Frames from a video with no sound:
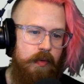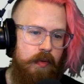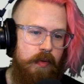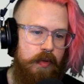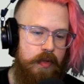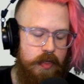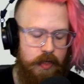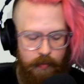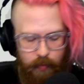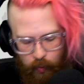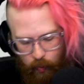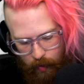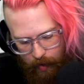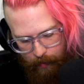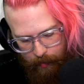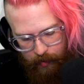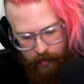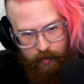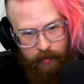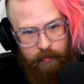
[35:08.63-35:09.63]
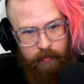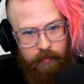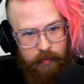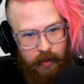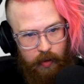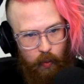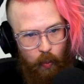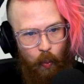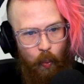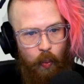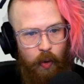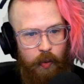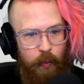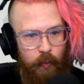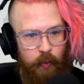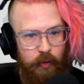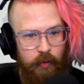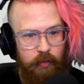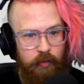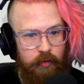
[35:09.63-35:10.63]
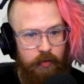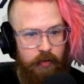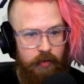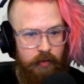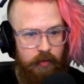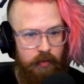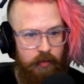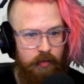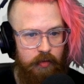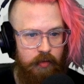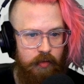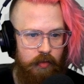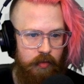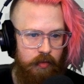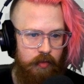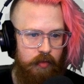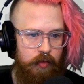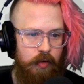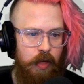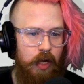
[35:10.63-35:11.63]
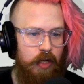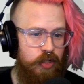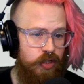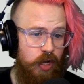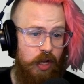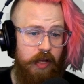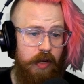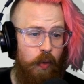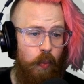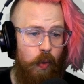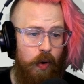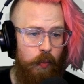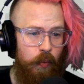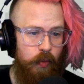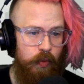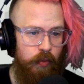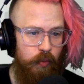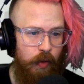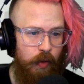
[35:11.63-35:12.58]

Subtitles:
A simple weapon, like 1 wound. I'll just call it a 1 wound